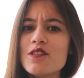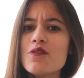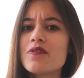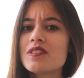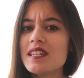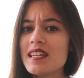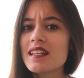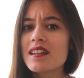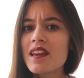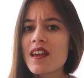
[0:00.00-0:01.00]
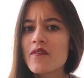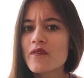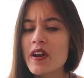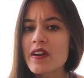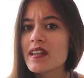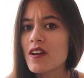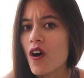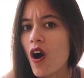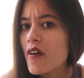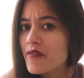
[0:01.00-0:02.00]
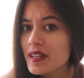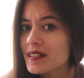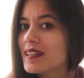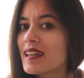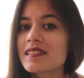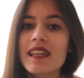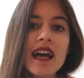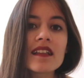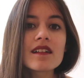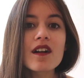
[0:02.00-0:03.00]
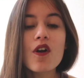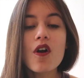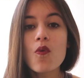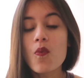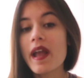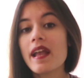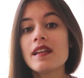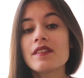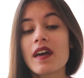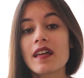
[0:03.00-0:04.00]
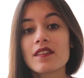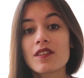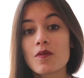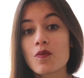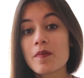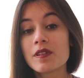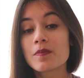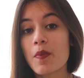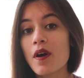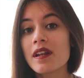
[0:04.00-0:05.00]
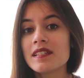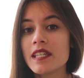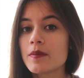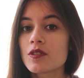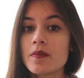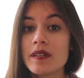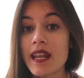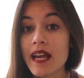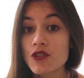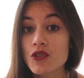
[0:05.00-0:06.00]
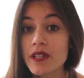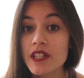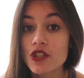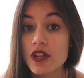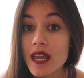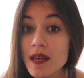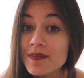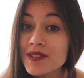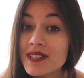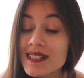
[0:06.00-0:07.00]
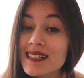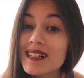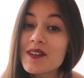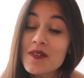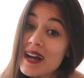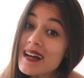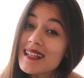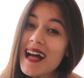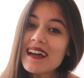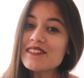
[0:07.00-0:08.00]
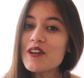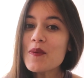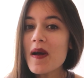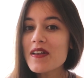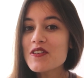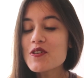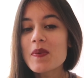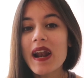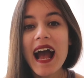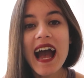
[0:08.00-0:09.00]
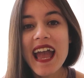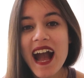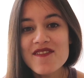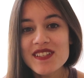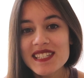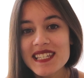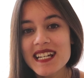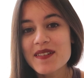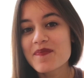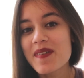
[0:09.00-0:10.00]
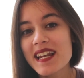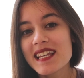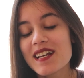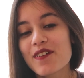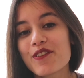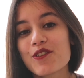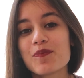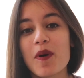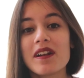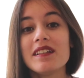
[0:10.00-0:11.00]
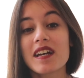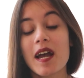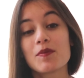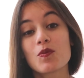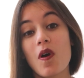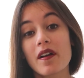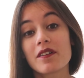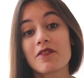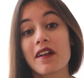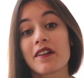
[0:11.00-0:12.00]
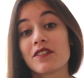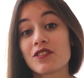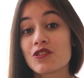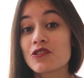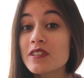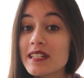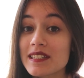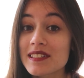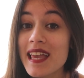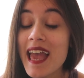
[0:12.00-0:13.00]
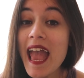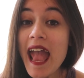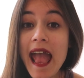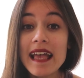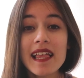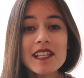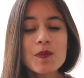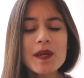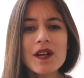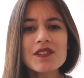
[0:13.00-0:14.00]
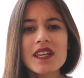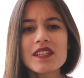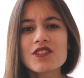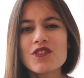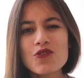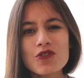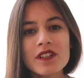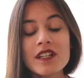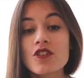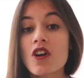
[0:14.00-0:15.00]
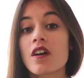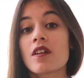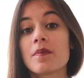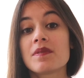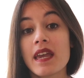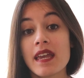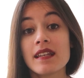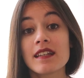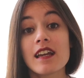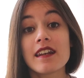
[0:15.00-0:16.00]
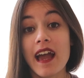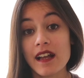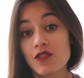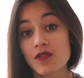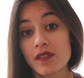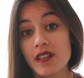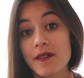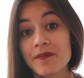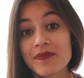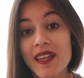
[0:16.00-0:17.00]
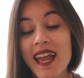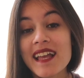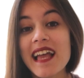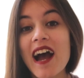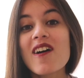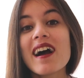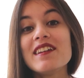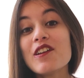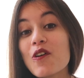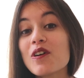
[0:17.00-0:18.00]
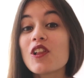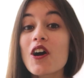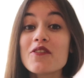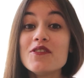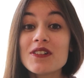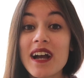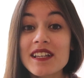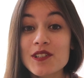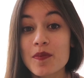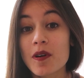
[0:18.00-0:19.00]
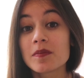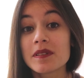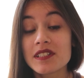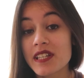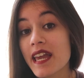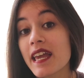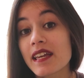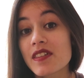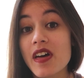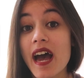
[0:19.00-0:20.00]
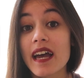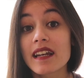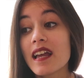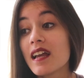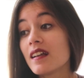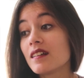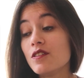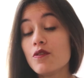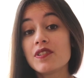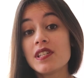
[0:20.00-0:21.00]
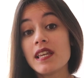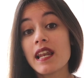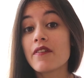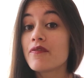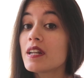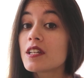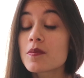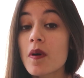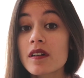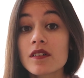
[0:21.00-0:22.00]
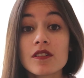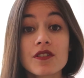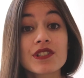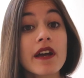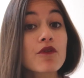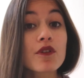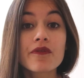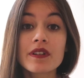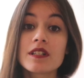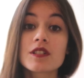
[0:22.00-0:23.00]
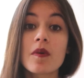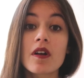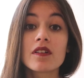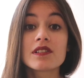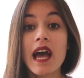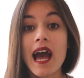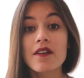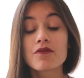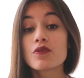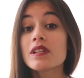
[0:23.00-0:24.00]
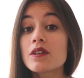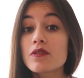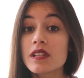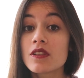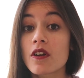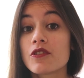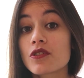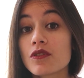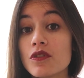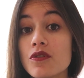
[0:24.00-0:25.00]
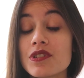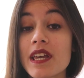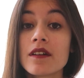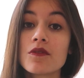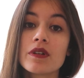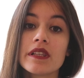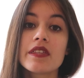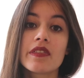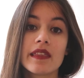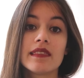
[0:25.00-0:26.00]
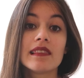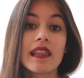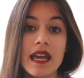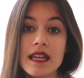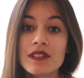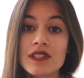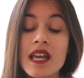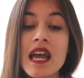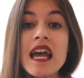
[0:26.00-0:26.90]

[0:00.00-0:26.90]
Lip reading: that you've seen very often? Is that a way that the woman's body seems to be naturally shaped? Well, I don't know about you, but I haven't seen many of those body types walking around on the streets. And that's because it's usually not obtained naturally. Now, I know a lot of you guys are probably saying that you've seen a fitness model or several fitness models have really large glutes and really thin legs,